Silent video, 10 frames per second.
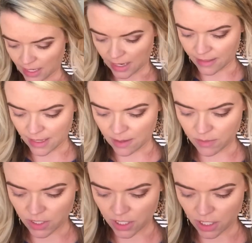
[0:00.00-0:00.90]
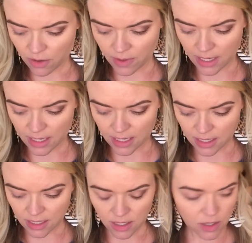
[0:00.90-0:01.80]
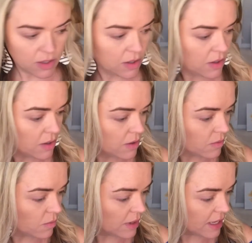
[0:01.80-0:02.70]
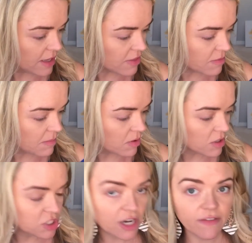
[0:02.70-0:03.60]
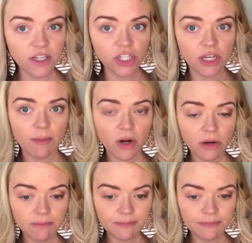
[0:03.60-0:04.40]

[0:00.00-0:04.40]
And then I'm gonna go in with Mocha Java Shimmer.